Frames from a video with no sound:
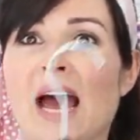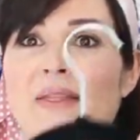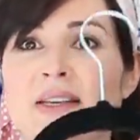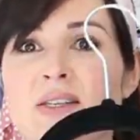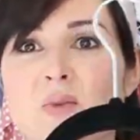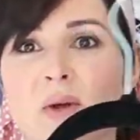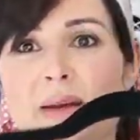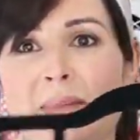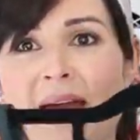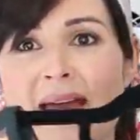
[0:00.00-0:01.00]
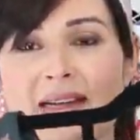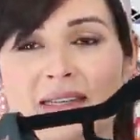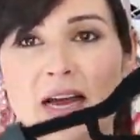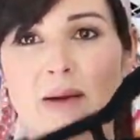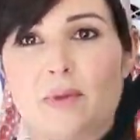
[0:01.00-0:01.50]
And this is one I
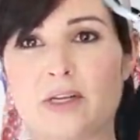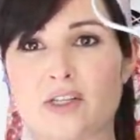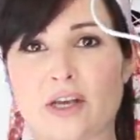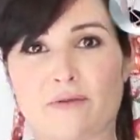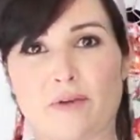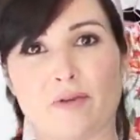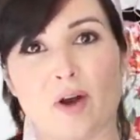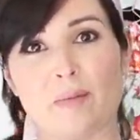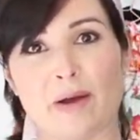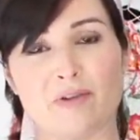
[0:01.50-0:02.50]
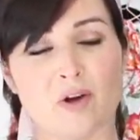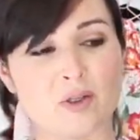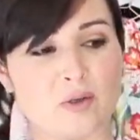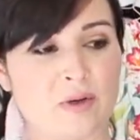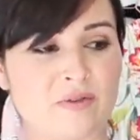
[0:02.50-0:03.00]
made, which if you follow my
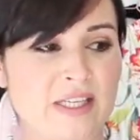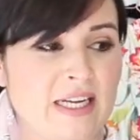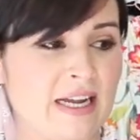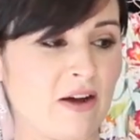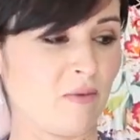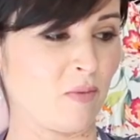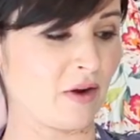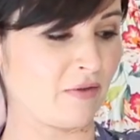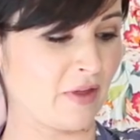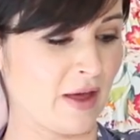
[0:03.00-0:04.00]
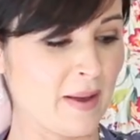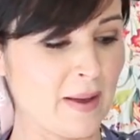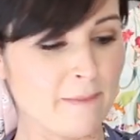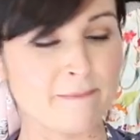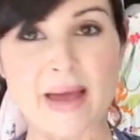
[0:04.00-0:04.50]
vlogs, you will have seen it on one of the
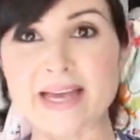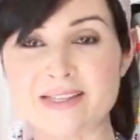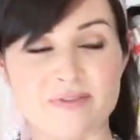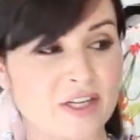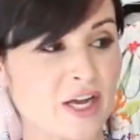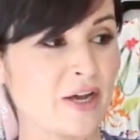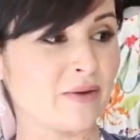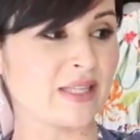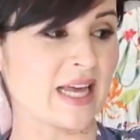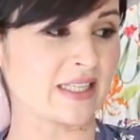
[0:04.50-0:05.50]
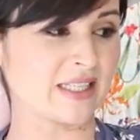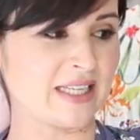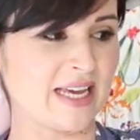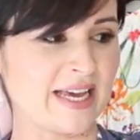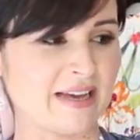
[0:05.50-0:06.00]
makes videos last
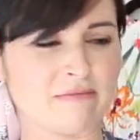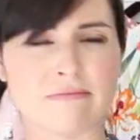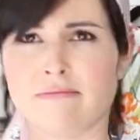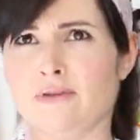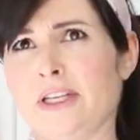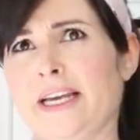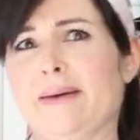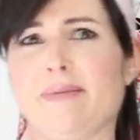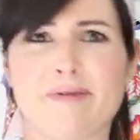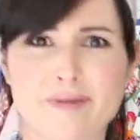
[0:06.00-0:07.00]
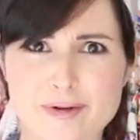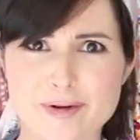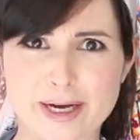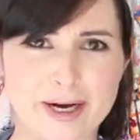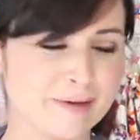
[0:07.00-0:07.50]
year or the year
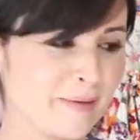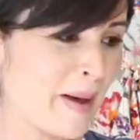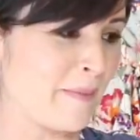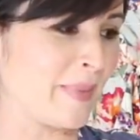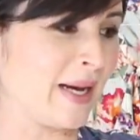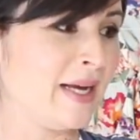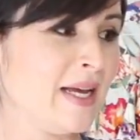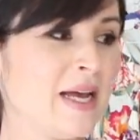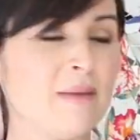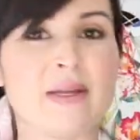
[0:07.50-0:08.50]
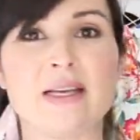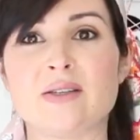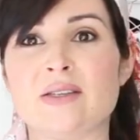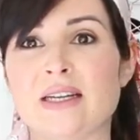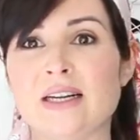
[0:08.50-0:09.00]
before, I can't remember. But
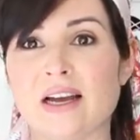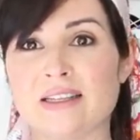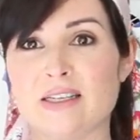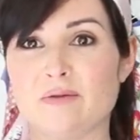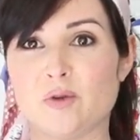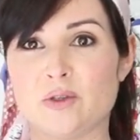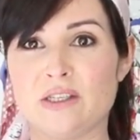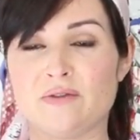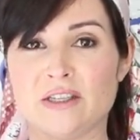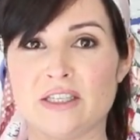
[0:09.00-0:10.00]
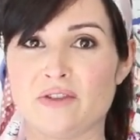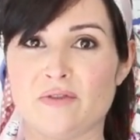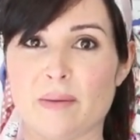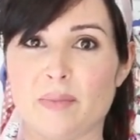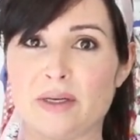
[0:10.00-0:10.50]
this is in a 1940s vintage
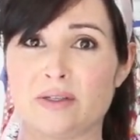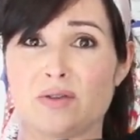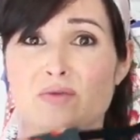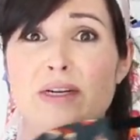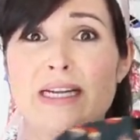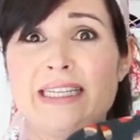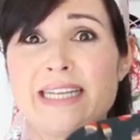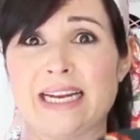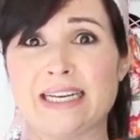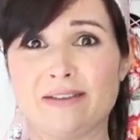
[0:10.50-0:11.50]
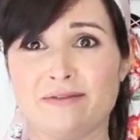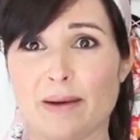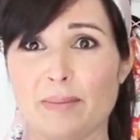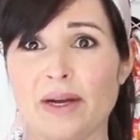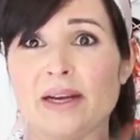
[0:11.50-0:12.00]
fabric, so it's really delicate
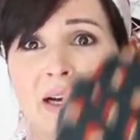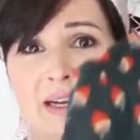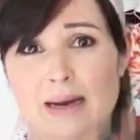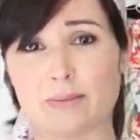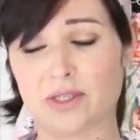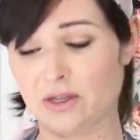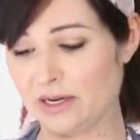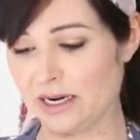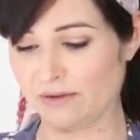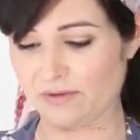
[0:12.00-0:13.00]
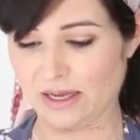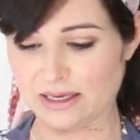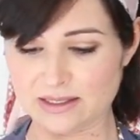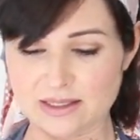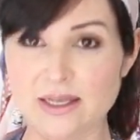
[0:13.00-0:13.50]
fabric and I absolutely love
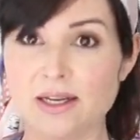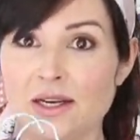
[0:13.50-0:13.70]
this.